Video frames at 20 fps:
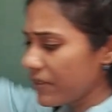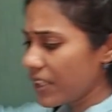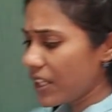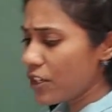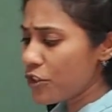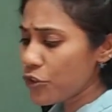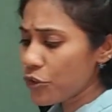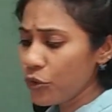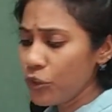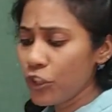
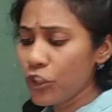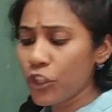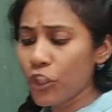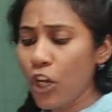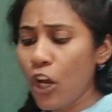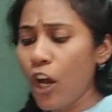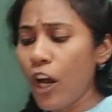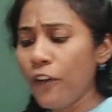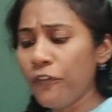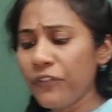So
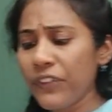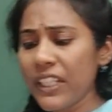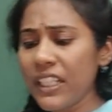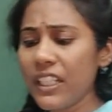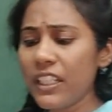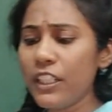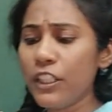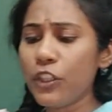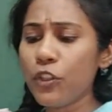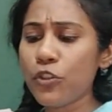draw
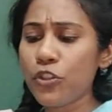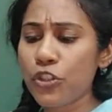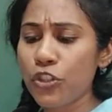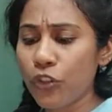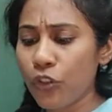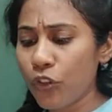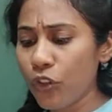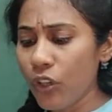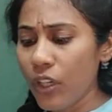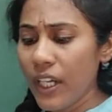figure to
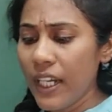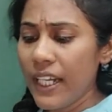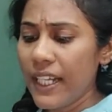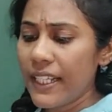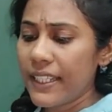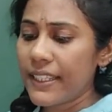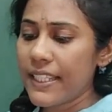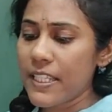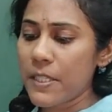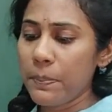show
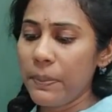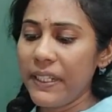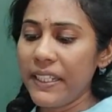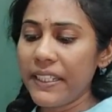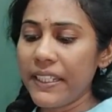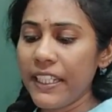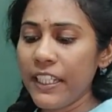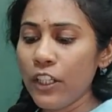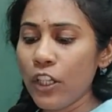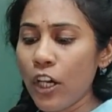the
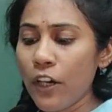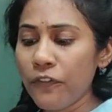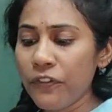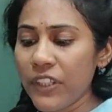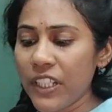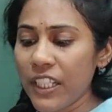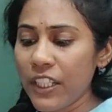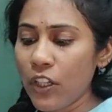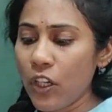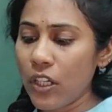splitting
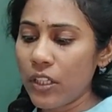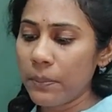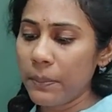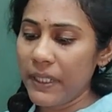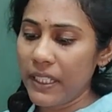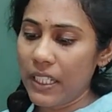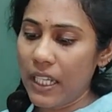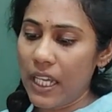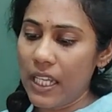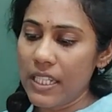of d
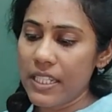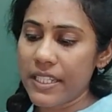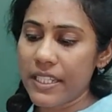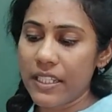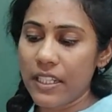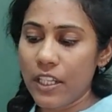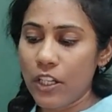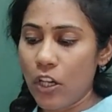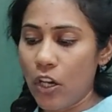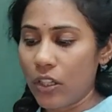orbitals
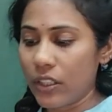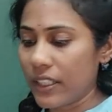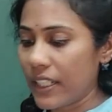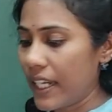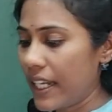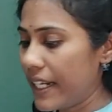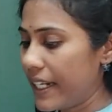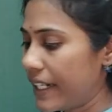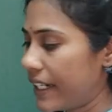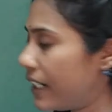in an
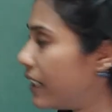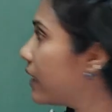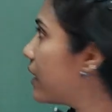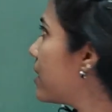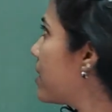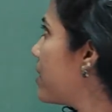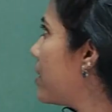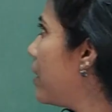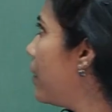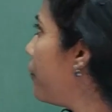octahedral
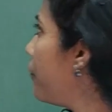crystal